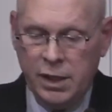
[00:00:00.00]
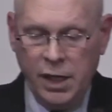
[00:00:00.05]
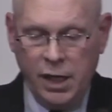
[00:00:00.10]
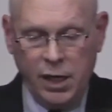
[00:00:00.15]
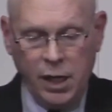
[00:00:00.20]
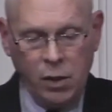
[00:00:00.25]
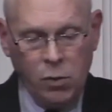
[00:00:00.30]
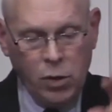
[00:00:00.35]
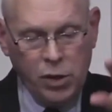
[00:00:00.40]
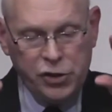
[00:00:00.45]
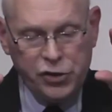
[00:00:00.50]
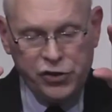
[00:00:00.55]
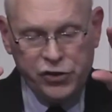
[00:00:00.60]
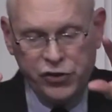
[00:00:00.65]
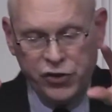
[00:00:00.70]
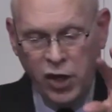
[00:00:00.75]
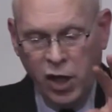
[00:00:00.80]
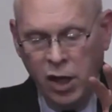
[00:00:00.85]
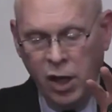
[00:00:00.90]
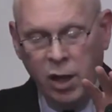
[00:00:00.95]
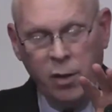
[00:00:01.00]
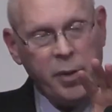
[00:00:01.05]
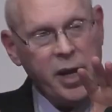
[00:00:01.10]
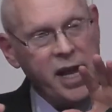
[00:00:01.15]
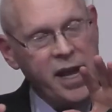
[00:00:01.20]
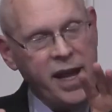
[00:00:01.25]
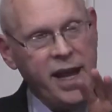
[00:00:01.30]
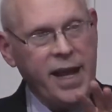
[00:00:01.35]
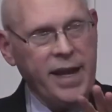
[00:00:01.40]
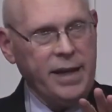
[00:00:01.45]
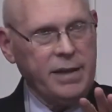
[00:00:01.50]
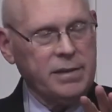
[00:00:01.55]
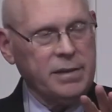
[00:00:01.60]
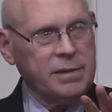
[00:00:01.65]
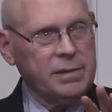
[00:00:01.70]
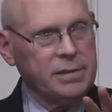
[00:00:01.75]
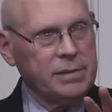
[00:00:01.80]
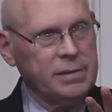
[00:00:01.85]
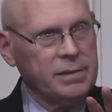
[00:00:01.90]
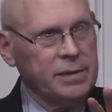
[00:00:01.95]
In other words, Psalm 8
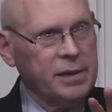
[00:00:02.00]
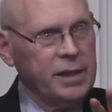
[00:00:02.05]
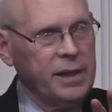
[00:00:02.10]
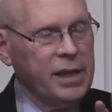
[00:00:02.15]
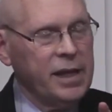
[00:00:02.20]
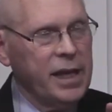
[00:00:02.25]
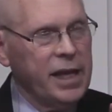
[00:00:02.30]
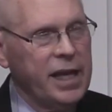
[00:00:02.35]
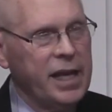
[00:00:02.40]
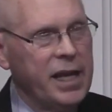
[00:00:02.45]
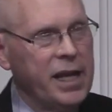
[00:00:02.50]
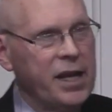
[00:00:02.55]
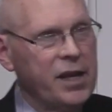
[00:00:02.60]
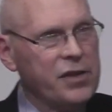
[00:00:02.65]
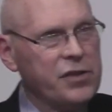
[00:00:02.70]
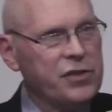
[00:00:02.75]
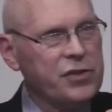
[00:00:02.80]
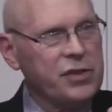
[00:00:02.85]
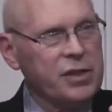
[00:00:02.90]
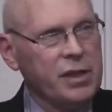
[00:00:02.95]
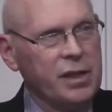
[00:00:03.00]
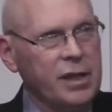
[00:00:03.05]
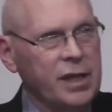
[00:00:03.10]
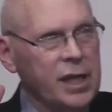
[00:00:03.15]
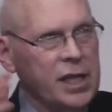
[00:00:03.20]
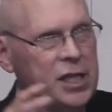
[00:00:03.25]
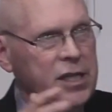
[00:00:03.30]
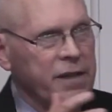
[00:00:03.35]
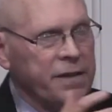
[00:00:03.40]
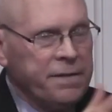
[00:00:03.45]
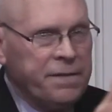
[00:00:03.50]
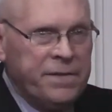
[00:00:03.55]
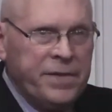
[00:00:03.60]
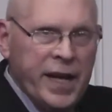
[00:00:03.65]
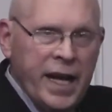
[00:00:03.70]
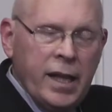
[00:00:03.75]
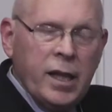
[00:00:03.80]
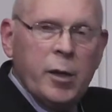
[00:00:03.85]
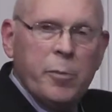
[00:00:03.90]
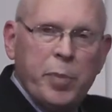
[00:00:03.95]
is
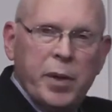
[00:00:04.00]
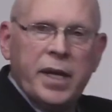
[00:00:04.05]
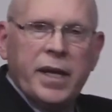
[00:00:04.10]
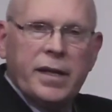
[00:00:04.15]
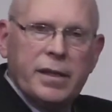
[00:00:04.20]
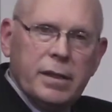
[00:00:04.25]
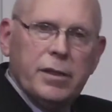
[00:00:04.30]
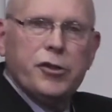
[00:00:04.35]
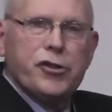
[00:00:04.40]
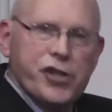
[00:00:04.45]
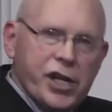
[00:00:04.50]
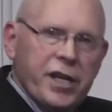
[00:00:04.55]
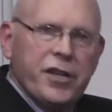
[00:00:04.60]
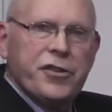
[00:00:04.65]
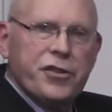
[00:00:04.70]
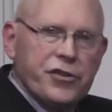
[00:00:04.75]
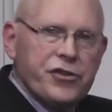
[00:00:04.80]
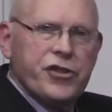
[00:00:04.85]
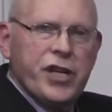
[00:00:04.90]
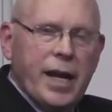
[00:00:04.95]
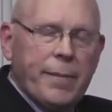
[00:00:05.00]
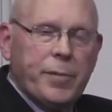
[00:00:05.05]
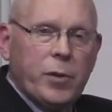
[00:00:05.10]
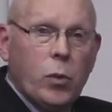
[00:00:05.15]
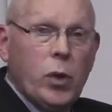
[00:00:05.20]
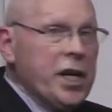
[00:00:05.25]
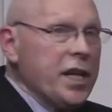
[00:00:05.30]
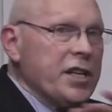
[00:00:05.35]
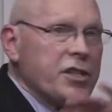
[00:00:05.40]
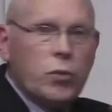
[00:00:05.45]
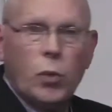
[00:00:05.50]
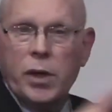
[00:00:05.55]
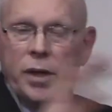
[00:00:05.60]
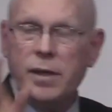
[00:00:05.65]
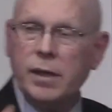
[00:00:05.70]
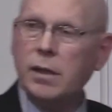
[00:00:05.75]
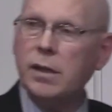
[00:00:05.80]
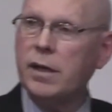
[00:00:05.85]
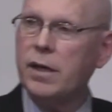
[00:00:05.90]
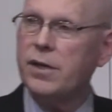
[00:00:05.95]
developing Genesis chapter 1. It's one of
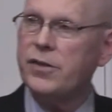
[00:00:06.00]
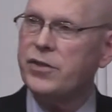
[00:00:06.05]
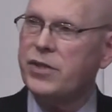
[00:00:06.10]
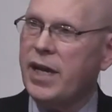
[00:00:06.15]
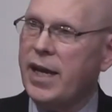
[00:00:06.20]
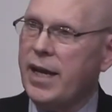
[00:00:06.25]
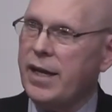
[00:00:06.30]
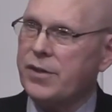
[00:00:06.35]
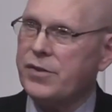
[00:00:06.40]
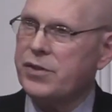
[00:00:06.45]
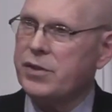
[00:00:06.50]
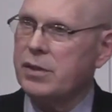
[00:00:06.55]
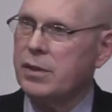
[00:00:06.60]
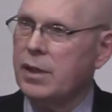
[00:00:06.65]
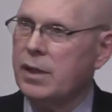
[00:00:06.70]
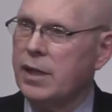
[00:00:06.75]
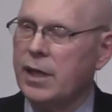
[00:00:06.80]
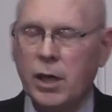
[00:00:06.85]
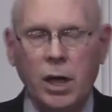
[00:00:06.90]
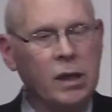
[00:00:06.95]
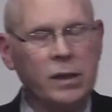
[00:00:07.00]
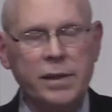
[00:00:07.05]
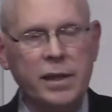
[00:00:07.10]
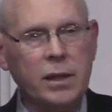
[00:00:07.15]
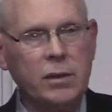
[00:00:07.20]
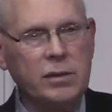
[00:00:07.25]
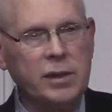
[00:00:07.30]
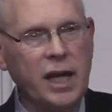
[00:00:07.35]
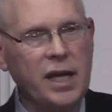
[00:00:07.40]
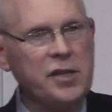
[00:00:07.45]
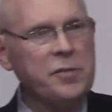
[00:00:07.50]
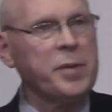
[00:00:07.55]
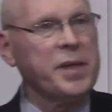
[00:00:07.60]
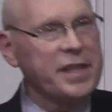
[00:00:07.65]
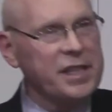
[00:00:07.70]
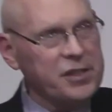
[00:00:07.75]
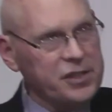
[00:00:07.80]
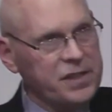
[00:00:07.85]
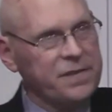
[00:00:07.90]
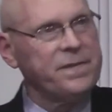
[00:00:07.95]
the clearest texts in all of the Old Testament
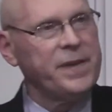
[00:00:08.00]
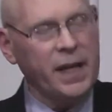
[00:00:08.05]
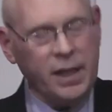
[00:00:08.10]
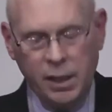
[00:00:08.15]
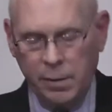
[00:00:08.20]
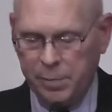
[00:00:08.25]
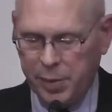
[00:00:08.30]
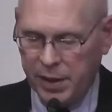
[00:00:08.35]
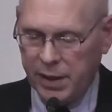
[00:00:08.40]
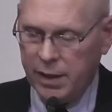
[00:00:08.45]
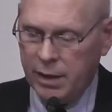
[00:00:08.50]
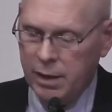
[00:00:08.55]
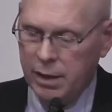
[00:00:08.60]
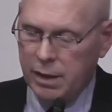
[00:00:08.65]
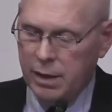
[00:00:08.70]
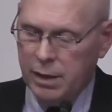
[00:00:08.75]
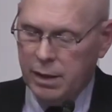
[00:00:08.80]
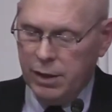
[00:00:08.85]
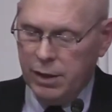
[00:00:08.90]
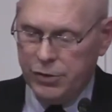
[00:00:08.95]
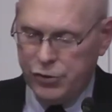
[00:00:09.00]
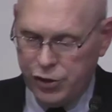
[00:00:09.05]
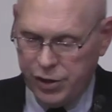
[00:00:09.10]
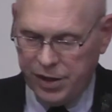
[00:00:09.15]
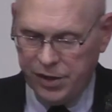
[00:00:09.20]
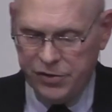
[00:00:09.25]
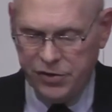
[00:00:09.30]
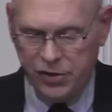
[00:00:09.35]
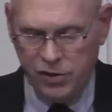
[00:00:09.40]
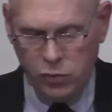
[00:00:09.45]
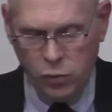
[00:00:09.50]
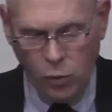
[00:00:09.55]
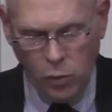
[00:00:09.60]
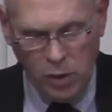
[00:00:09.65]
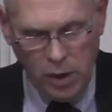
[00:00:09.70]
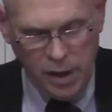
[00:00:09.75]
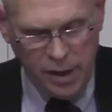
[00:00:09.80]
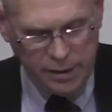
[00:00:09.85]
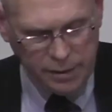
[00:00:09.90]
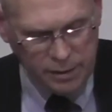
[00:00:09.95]
that's developing Genesis
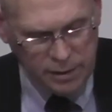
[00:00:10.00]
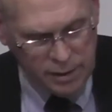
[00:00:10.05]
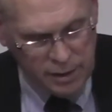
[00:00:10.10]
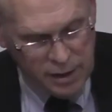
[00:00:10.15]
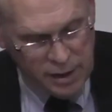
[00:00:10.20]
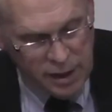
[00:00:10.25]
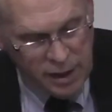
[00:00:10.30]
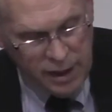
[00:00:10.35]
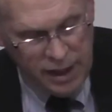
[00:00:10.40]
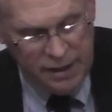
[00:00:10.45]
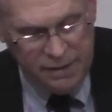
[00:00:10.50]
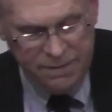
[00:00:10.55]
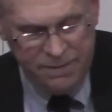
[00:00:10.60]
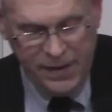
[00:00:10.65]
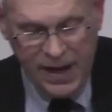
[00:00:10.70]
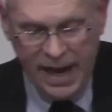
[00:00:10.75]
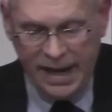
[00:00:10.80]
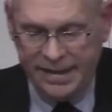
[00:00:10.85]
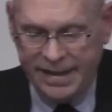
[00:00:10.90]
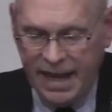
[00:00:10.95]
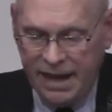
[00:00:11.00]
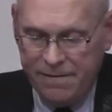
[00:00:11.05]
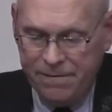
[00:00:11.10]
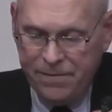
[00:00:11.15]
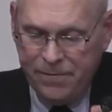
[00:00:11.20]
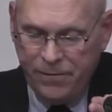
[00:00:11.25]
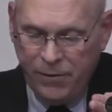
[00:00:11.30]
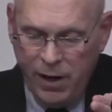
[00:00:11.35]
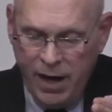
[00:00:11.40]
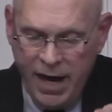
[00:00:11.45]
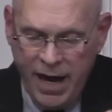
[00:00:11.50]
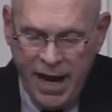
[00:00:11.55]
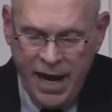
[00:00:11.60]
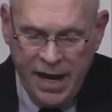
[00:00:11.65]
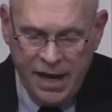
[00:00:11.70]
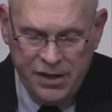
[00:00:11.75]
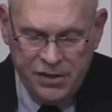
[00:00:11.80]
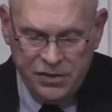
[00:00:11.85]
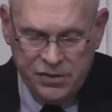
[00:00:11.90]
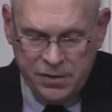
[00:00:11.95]
1. And in fact, that
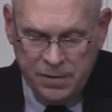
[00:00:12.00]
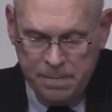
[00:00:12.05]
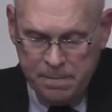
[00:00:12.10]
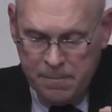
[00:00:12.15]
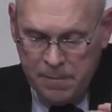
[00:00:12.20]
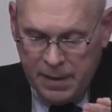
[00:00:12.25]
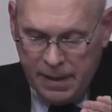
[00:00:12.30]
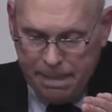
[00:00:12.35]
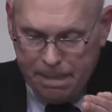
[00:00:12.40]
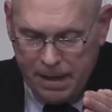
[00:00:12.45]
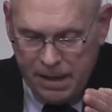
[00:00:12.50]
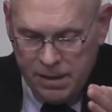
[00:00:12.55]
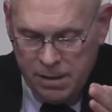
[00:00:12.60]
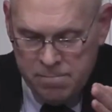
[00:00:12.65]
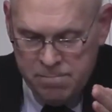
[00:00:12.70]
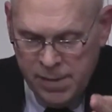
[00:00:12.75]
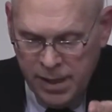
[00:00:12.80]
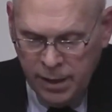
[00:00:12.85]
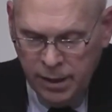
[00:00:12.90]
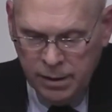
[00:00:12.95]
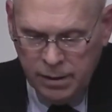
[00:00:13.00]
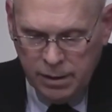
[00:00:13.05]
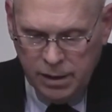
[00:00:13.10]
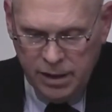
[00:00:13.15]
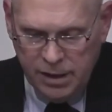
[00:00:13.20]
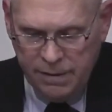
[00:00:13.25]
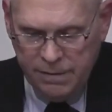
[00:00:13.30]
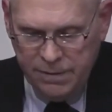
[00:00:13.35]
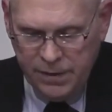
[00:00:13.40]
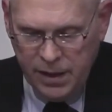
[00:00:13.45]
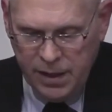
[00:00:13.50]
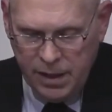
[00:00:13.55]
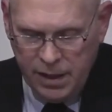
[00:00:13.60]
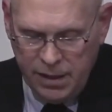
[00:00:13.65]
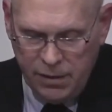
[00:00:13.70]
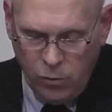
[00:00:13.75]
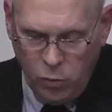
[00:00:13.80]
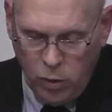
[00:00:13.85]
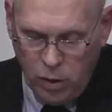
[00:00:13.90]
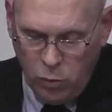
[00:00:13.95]
phrase in the middle of
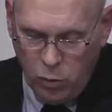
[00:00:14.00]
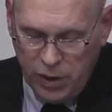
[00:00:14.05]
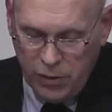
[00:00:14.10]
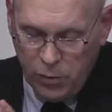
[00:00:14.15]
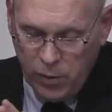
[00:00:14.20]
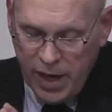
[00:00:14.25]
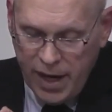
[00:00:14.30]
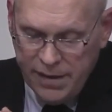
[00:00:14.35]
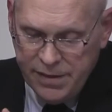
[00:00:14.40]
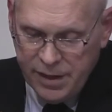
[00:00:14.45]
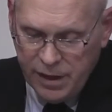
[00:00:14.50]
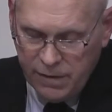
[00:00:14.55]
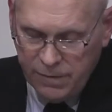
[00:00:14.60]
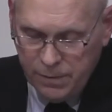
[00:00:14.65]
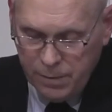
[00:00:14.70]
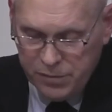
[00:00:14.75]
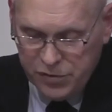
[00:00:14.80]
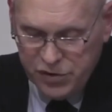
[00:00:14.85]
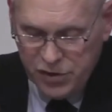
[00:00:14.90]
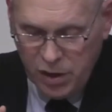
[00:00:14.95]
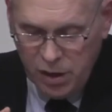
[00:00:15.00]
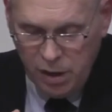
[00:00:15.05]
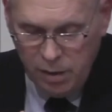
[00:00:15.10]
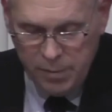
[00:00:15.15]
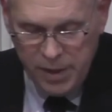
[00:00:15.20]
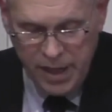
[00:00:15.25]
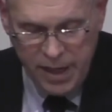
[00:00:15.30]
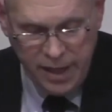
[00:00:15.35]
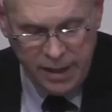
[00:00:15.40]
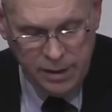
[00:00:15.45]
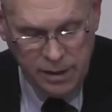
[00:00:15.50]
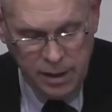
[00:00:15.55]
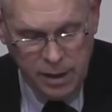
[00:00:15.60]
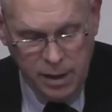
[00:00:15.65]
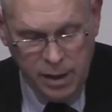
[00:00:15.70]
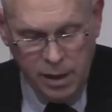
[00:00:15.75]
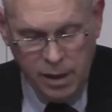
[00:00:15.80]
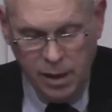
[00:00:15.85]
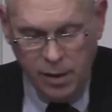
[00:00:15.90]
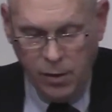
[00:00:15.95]
uh, what we read there from Psalm 8,
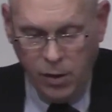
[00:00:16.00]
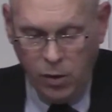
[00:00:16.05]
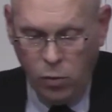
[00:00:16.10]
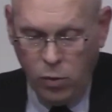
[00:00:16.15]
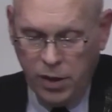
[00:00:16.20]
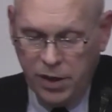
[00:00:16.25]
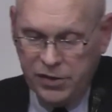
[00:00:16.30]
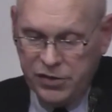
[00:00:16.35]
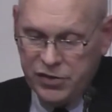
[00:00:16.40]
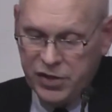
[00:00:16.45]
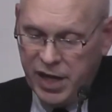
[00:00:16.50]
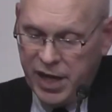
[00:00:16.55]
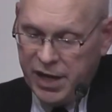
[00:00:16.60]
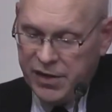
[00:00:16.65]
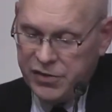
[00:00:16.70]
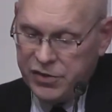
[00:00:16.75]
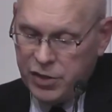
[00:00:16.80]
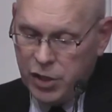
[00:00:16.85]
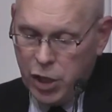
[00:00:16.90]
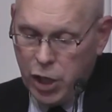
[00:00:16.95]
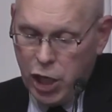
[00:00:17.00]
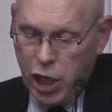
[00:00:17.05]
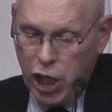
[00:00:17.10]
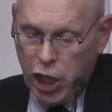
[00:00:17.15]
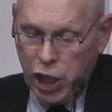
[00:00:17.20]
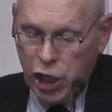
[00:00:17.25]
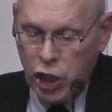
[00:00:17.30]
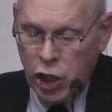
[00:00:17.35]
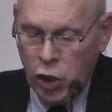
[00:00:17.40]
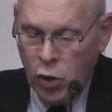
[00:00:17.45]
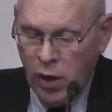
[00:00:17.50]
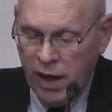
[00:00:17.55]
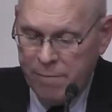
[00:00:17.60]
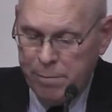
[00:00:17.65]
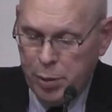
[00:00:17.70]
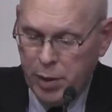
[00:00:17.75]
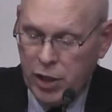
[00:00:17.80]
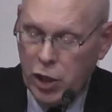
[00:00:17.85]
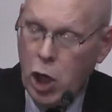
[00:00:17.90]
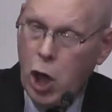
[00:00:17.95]
where it says, You
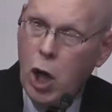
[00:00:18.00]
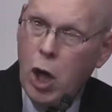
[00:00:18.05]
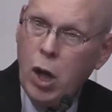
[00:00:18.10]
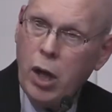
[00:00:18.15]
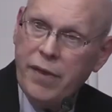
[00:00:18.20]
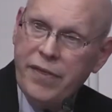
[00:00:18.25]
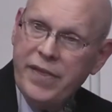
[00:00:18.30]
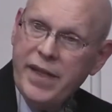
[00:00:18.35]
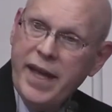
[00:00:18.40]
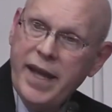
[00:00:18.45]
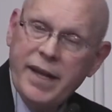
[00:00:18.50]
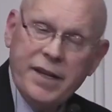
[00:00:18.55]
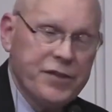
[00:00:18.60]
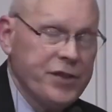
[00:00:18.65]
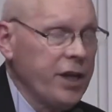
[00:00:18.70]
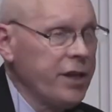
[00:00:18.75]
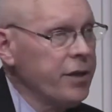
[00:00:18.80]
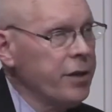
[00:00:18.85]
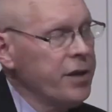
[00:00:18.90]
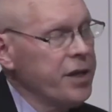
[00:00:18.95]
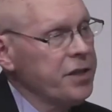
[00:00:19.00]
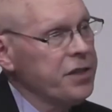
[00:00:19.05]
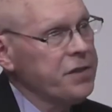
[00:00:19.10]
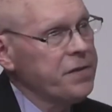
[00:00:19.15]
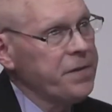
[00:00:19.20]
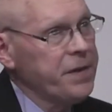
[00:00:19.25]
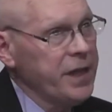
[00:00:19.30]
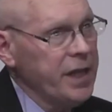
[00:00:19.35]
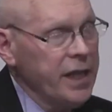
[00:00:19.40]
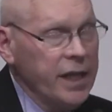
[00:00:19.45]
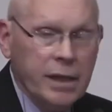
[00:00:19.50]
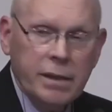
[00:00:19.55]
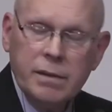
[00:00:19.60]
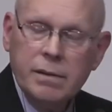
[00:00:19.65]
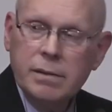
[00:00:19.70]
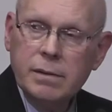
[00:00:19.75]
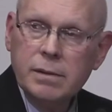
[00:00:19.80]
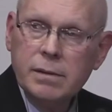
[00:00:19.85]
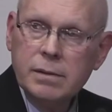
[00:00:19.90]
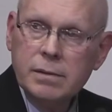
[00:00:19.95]
have put all things under his feet,
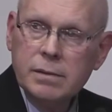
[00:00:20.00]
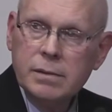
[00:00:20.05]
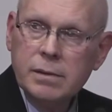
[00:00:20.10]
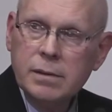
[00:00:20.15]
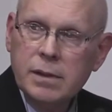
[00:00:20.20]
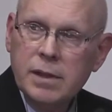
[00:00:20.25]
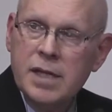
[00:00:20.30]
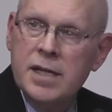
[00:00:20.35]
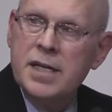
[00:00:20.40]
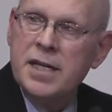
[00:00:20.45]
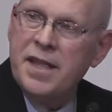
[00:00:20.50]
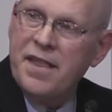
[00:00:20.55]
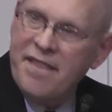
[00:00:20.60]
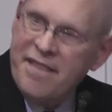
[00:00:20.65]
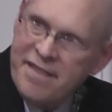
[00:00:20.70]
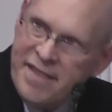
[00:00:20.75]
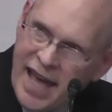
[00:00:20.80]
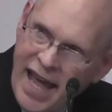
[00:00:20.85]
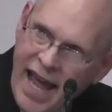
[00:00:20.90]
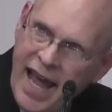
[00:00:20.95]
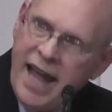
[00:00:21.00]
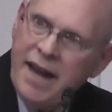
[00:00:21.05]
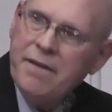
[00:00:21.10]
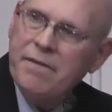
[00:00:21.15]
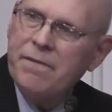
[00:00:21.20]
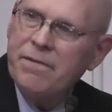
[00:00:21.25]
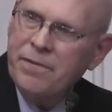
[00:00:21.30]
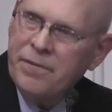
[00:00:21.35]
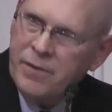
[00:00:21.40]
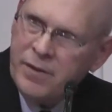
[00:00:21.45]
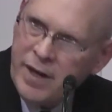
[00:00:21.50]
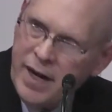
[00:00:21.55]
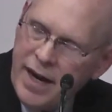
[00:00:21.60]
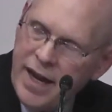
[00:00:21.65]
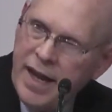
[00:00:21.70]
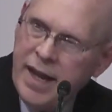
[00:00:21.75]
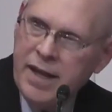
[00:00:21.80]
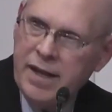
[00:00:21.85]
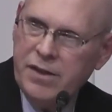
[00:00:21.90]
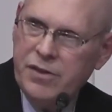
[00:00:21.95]
that
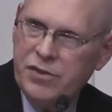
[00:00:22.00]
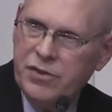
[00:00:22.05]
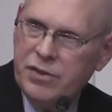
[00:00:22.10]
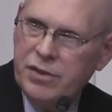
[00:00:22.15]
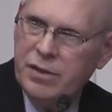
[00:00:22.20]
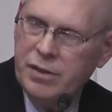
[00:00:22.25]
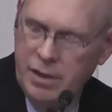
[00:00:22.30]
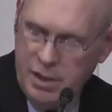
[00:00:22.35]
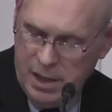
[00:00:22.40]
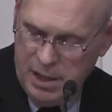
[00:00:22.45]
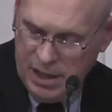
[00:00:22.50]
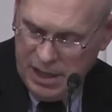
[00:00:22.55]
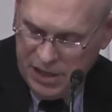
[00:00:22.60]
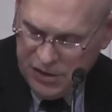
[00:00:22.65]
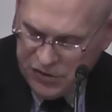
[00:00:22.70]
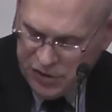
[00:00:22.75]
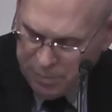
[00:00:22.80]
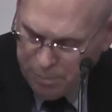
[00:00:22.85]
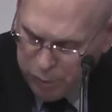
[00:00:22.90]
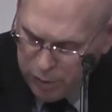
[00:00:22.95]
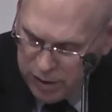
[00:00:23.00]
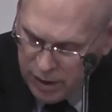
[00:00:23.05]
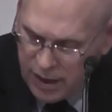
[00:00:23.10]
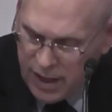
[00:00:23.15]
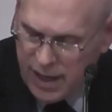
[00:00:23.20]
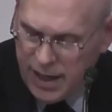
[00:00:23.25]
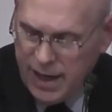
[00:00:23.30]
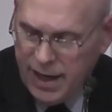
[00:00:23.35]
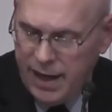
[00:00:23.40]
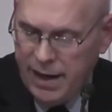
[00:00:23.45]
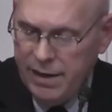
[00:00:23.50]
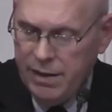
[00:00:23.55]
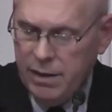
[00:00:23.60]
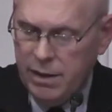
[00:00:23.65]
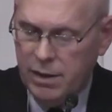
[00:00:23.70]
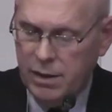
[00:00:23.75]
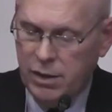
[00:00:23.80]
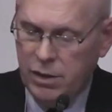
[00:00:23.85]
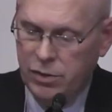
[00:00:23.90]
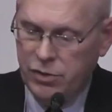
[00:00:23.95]
phrase is applied
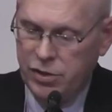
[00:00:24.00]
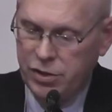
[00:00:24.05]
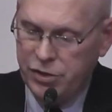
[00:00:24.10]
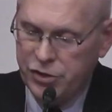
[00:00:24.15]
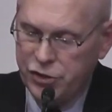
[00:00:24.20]
to